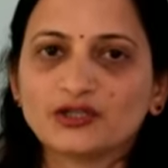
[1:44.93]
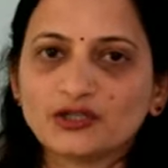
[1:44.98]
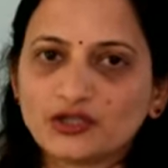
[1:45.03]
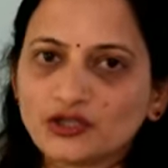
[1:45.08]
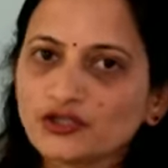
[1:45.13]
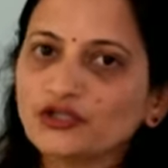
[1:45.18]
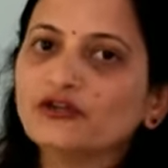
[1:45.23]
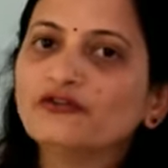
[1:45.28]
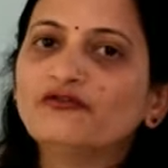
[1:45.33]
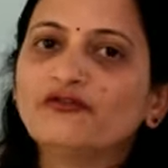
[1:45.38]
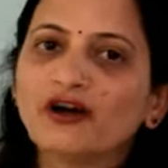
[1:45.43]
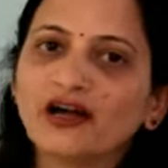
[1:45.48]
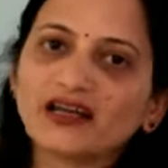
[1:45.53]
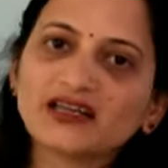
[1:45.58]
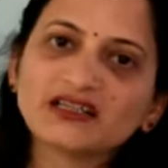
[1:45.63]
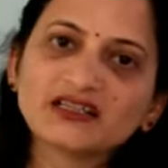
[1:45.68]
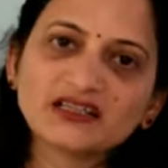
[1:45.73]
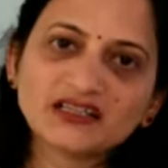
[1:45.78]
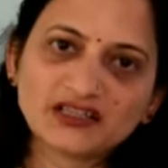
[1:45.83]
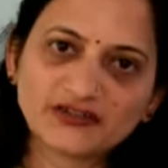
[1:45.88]
do you
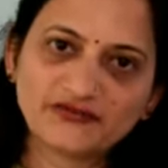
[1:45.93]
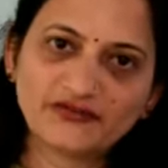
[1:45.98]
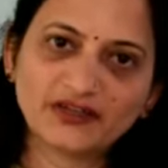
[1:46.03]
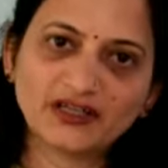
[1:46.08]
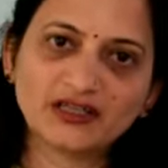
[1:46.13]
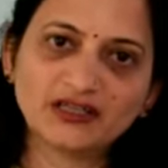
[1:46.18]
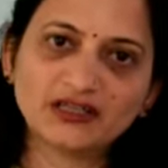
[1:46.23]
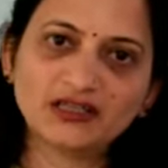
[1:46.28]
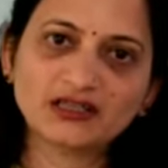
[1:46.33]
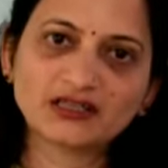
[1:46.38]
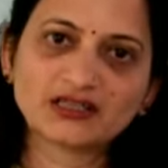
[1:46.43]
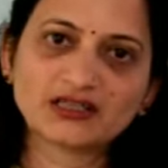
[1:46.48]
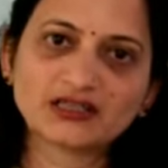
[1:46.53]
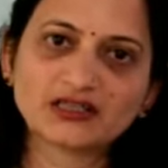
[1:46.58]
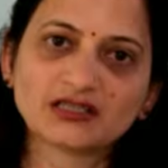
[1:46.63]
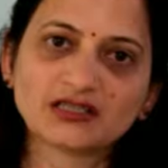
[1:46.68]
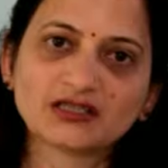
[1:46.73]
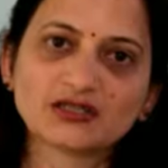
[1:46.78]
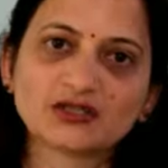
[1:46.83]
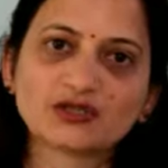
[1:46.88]
find it difficult
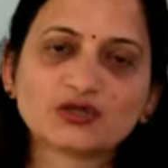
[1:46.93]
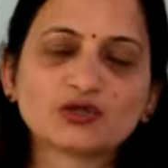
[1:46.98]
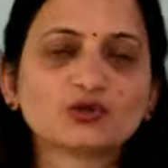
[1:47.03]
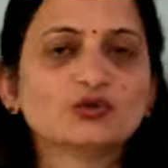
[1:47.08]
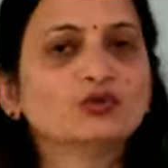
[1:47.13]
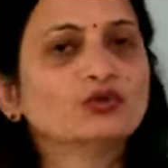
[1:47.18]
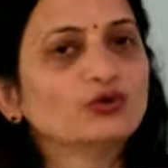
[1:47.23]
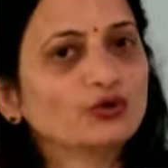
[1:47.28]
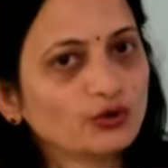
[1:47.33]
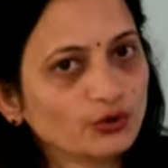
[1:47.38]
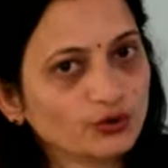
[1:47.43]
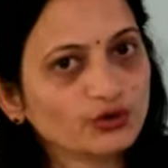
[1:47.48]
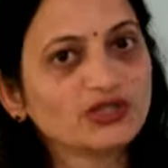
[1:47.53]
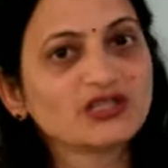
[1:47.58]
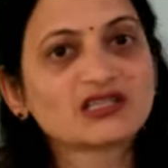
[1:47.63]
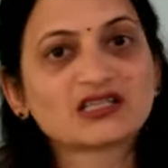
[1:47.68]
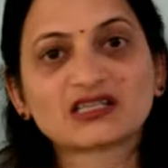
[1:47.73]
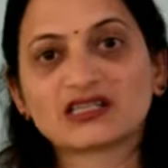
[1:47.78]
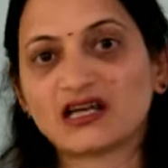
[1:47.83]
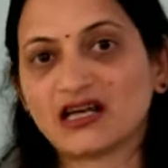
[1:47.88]
to do
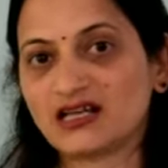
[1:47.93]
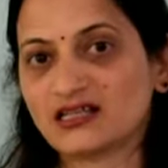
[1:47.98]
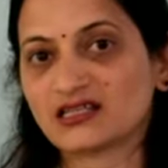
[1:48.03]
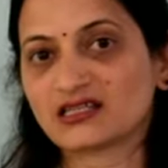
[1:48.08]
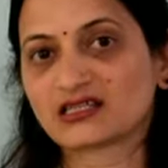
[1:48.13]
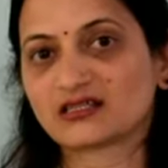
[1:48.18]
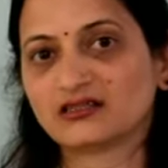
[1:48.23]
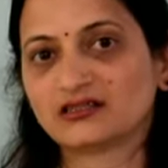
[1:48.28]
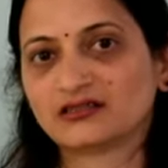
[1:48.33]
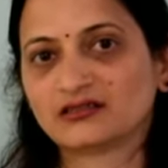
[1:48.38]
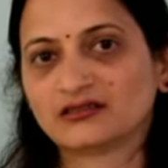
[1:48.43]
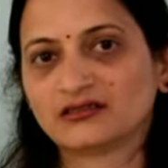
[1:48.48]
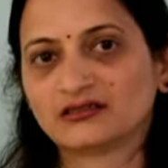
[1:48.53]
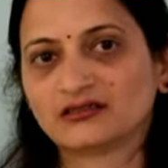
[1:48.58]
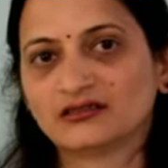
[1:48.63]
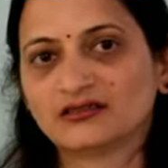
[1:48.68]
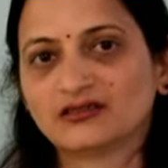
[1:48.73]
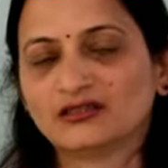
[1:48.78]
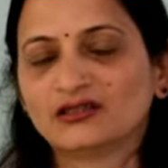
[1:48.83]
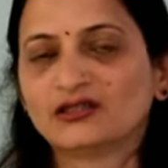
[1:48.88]
this task?
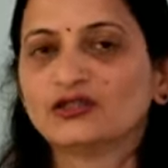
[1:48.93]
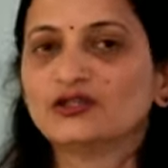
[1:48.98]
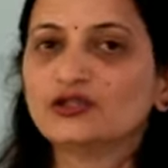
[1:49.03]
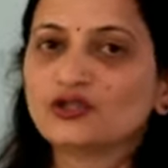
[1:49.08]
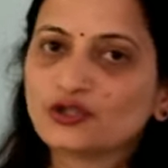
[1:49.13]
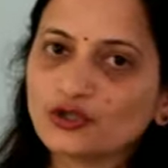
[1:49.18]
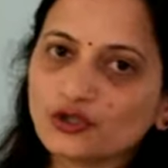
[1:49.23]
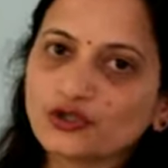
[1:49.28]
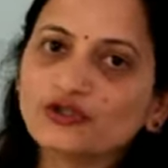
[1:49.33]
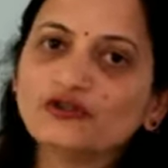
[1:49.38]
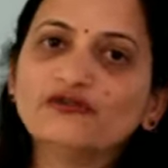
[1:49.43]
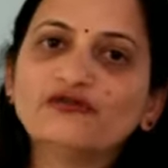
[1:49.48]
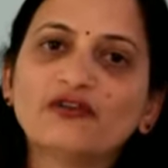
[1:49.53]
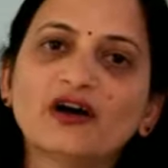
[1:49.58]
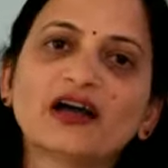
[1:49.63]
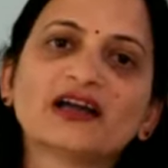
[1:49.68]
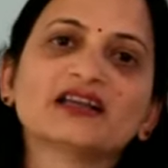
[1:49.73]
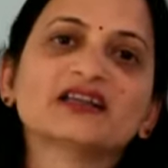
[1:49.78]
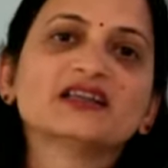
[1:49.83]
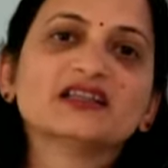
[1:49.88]
Do you
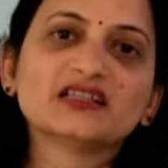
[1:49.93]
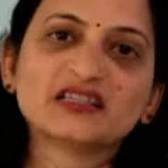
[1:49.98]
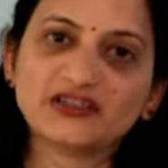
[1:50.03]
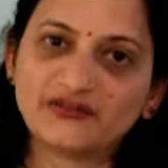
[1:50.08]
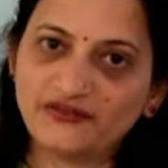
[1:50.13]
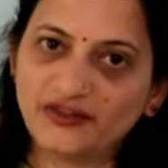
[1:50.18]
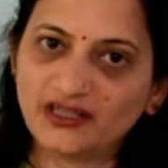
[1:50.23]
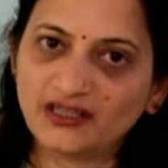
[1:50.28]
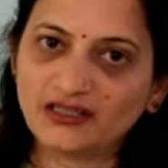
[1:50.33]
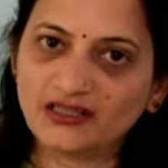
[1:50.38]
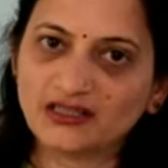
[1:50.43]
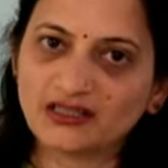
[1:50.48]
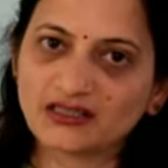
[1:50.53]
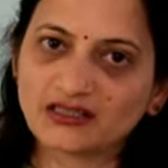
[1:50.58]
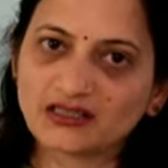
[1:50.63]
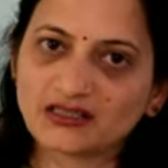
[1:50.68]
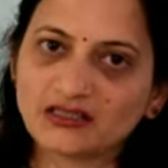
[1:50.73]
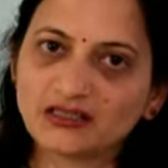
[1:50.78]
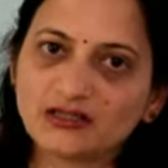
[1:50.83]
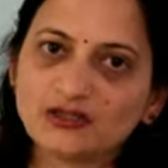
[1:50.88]
find it
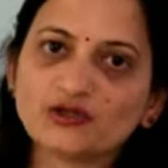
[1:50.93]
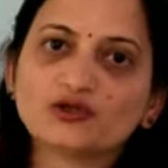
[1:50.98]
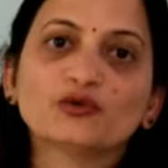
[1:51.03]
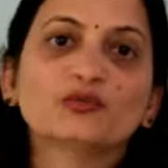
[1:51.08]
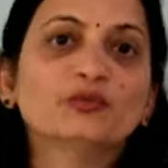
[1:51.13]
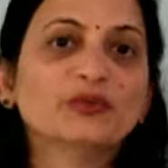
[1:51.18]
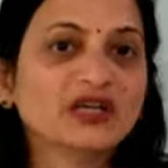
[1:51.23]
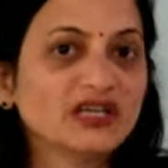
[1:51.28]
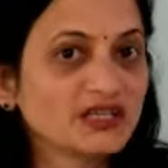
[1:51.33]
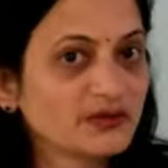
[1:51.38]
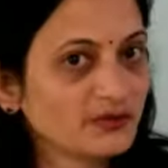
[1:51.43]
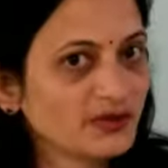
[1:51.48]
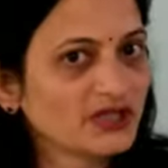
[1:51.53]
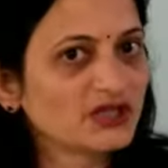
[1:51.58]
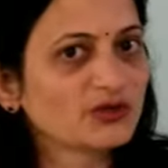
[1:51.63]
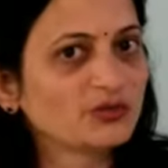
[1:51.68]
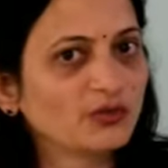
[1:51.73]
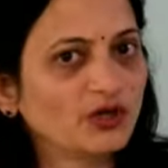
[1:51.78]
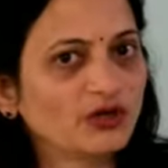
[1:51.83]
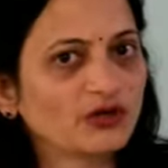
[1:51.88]
difficult to meet me
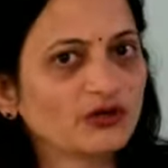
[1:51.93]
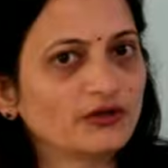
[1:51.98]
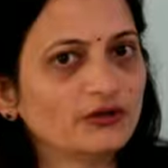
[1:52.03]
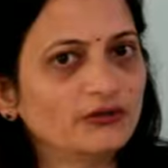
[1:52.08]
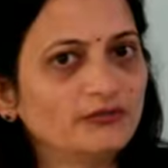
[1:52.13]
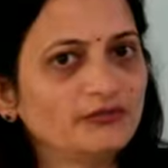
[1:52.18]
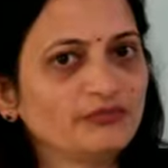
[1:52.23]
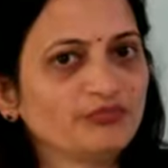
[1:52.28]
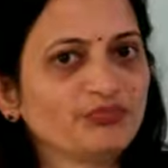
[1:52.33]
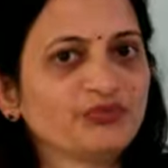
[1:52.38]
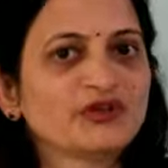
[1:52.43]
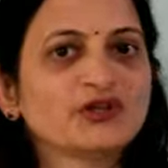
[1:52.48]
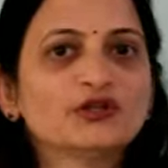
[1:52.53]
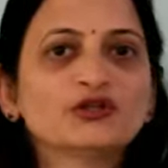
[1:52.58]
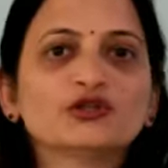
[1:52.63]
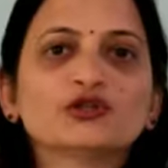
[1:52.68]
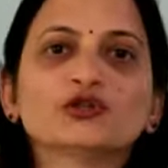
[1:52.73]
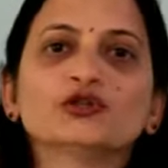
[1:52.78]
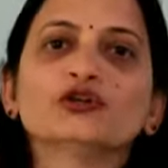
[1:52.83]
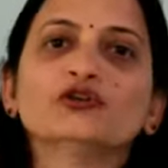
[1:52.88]
tomorrow?
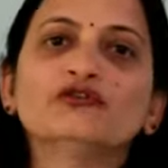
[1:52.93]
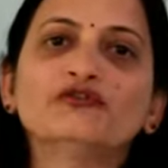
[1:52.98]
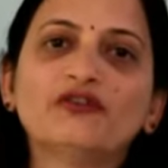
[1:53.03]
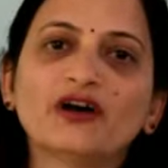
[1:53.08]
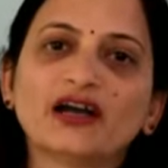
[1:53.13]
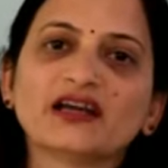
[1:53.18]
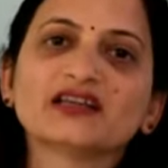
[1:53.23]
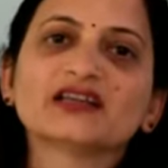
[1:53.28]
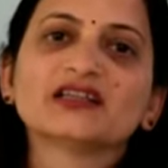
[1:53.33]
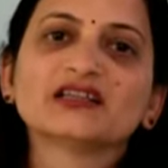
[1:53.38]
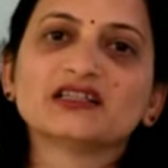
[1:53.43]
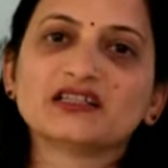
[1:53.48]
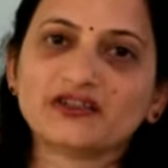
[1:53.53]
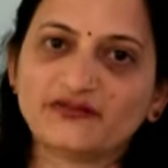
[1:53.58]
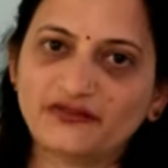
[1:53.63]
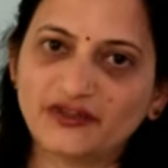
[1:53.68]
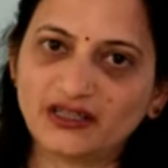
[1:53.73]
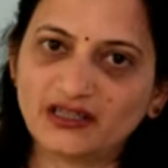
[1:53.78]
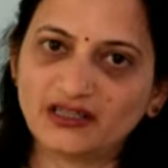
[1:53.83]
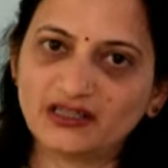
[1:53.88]
Do you find it
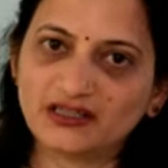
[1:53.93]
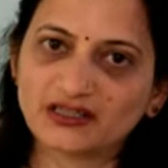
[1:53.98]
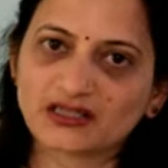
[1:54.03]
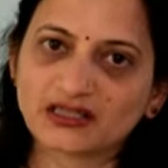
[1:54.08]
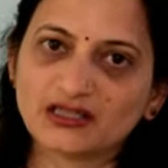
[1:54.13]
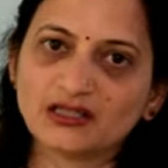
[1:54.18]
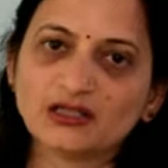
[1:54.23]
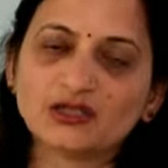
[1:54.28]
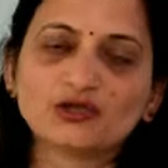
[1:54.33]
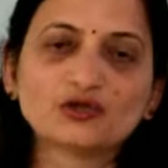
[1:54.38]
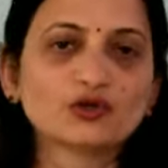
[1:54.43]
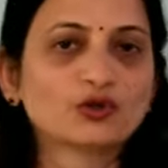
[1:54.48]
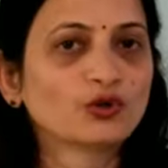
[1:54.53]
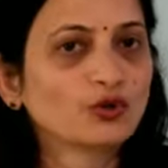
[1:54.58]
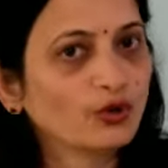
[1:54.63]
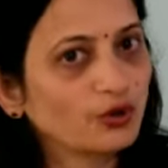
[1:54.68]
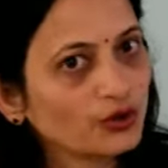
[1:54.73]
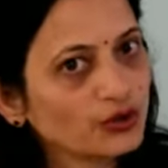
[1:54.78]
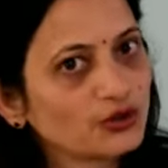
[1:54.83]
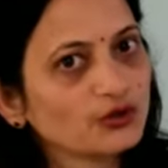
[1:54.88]
difficult to
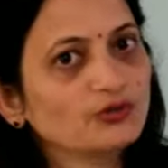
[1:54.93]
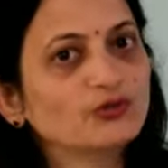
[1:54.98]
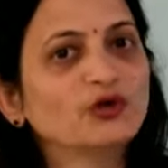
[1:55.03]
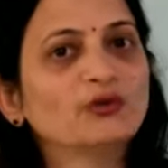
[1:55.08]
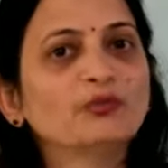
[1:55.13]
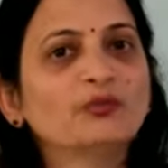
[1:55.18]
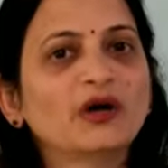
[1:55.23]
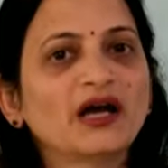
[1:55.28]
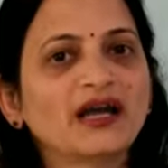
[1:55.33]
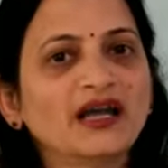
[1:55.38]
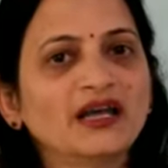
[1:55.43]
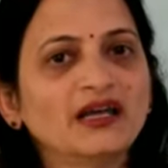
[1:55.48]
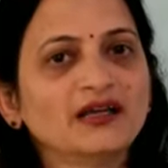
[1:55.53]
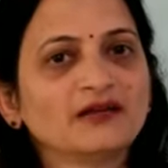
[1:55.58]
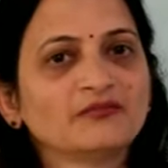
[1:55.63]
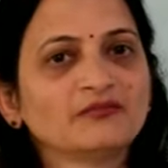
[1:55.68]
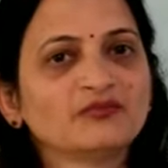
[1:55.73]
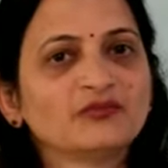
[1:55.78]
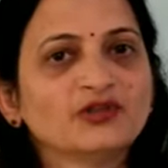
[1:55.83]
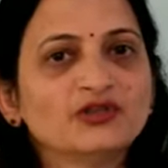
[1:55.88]
go to Mumbai?
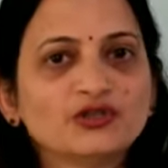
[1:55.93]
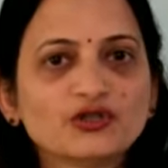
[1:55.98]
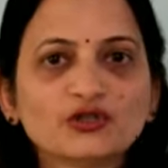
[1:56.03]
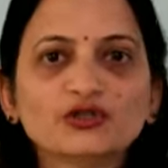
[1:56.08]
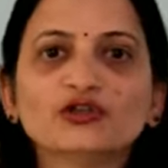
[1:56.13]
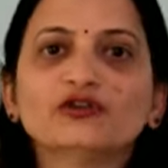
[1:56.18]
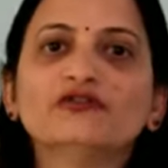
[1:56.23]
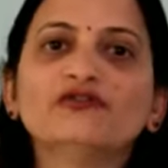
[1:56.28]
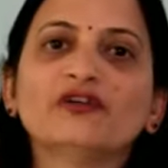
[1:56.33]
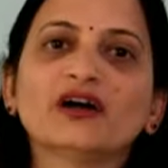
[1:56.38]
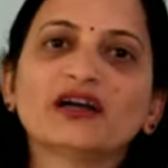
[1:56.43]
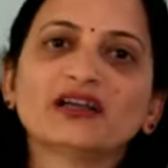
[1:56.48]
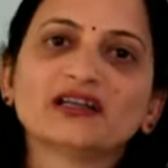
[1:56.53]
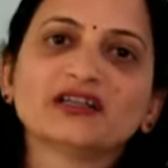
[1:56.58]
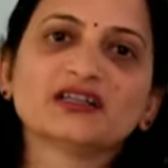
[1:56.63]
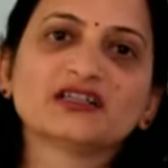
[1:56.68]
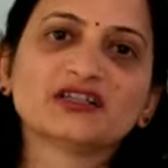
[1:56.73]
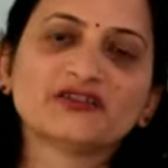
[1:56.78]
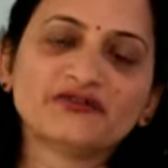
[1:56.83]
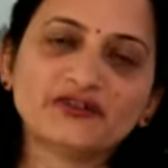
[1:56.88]
Do you find
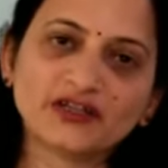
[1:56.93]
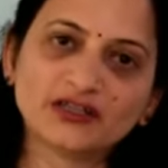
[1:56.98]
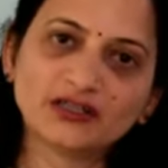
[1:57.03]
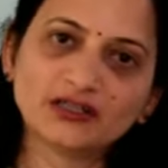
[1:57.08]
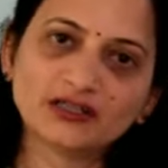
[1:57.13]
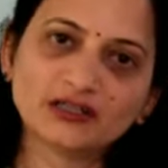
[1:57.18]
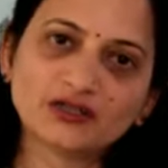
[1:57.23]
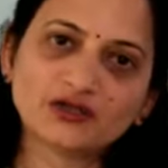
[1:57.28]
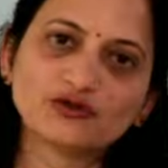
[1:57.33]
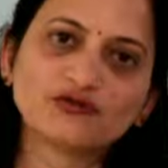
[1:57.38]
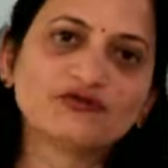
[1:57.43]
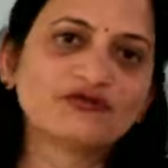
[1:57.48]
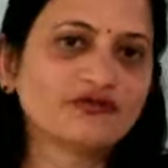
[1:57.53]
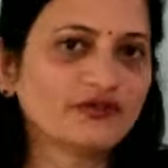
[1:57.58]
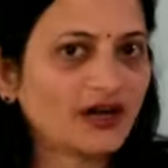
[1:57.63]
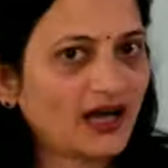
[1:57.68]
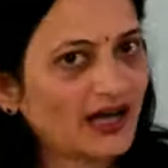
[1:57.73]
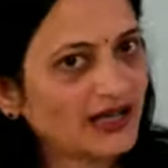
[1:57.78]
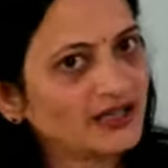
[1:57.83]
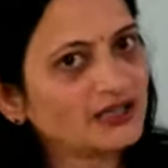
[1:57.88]
it difficult to
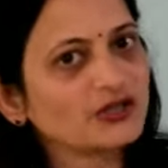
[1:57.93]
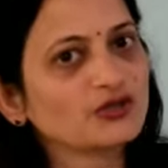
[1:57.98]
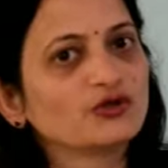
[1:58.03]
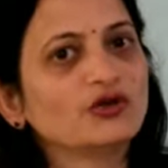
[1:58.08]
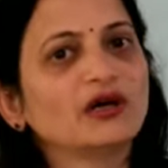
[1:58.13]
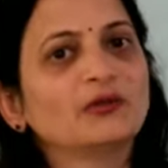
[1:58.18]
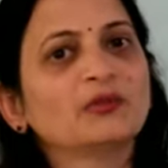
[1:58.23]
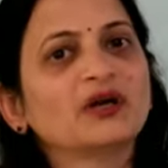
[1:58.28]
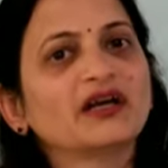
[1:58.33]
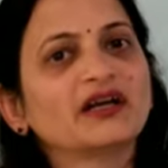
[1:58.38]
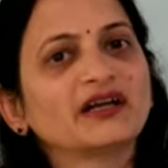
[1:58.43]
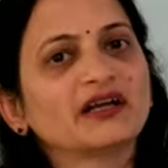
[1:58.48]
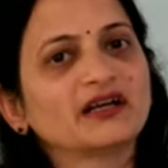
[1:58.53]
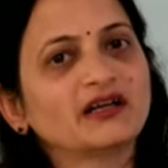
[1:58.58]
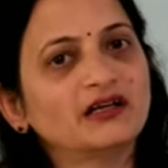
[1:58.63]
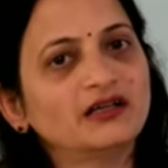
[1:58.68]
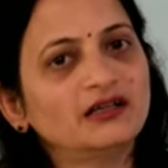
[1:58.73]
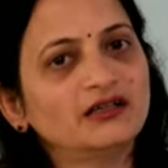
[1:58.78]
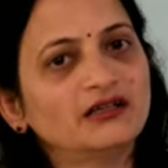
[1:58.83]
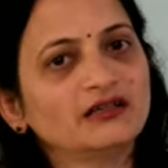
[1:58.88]
fly to
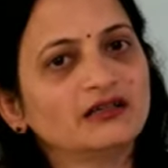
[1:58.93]
America?